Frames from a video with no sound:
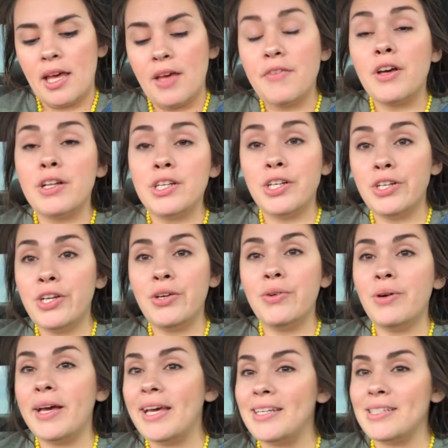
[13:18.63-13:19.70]
If y'all are
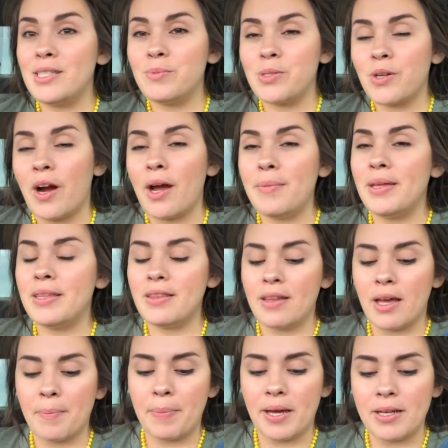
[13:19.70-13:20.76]
new, hit subscribe, hit the
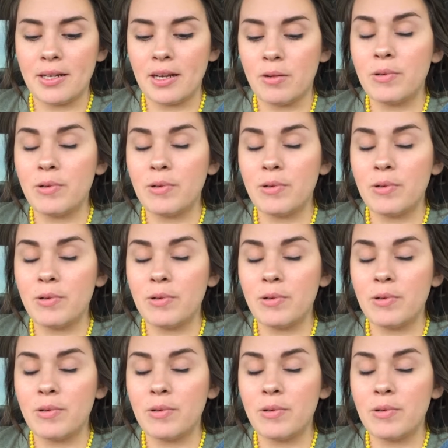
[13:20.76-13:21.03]
like button.